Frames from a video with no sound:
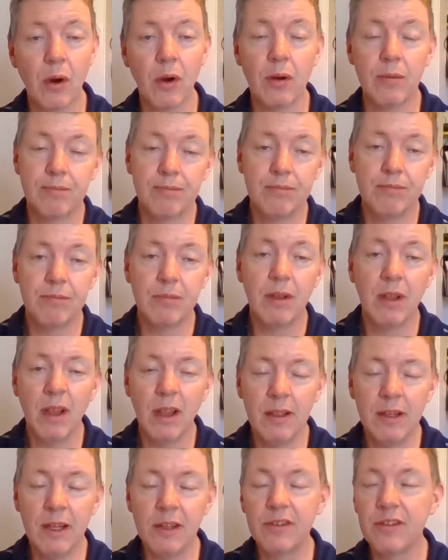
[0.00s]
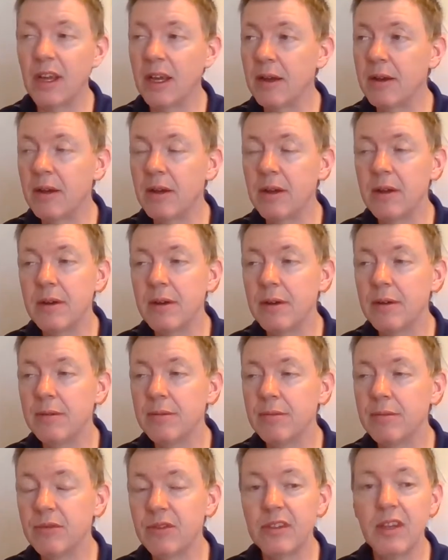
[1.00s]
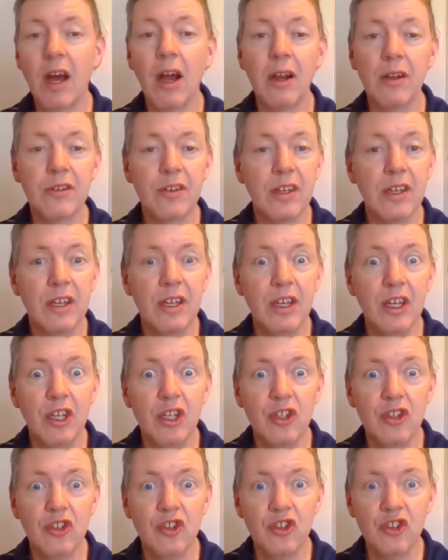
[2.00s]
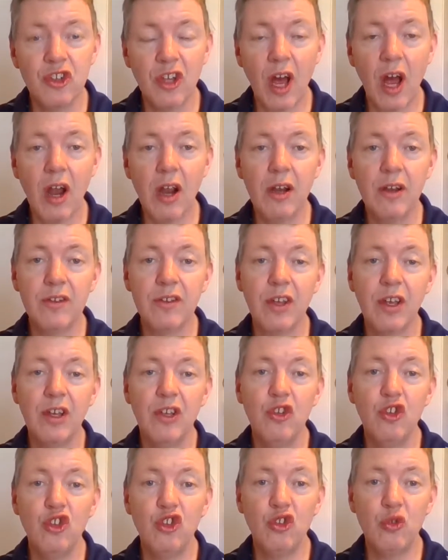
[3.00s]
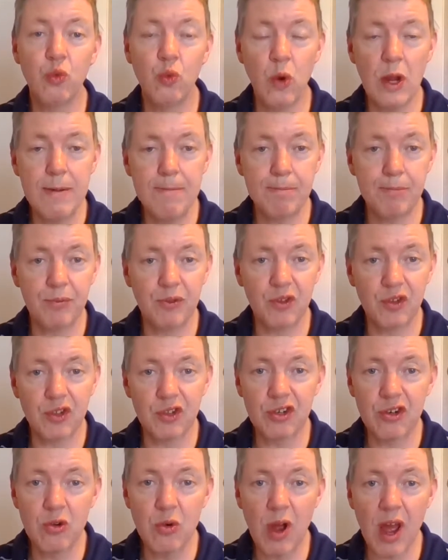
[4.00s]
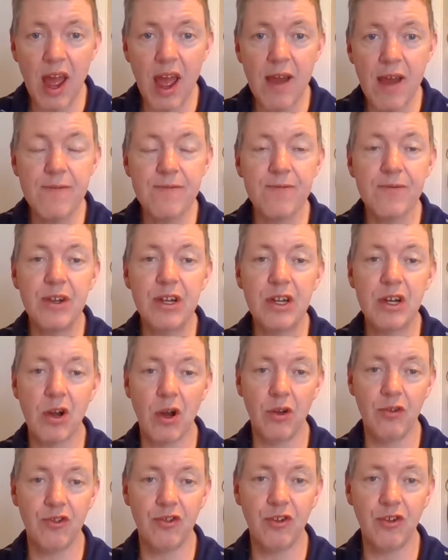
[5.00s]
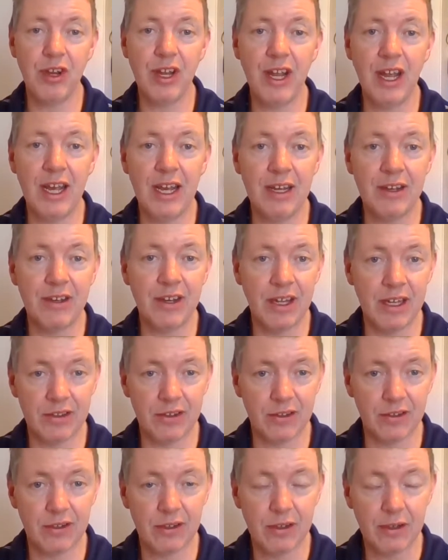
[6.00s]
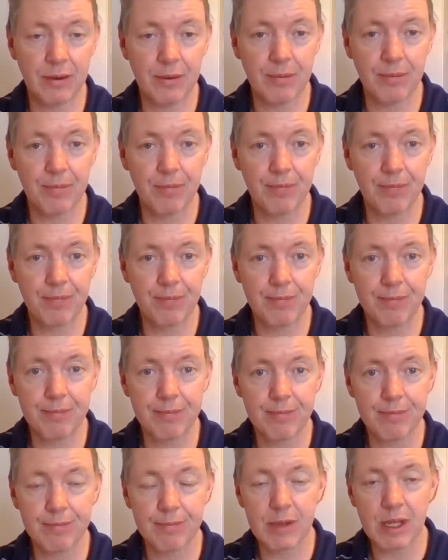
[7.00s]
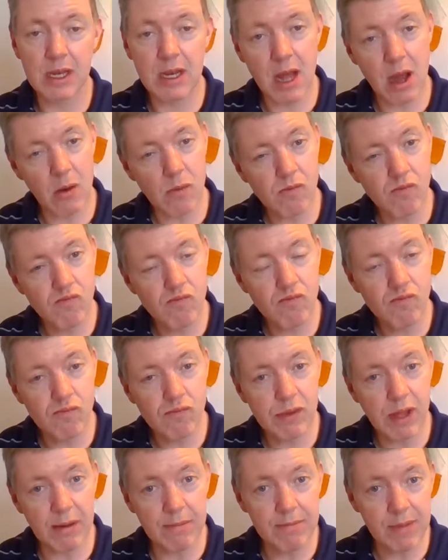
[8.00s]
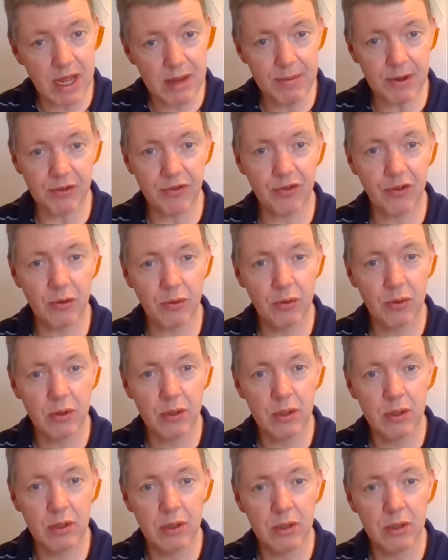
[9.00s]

or let's say SARS. SARS sweeps through every country it hits. Now, that may be true,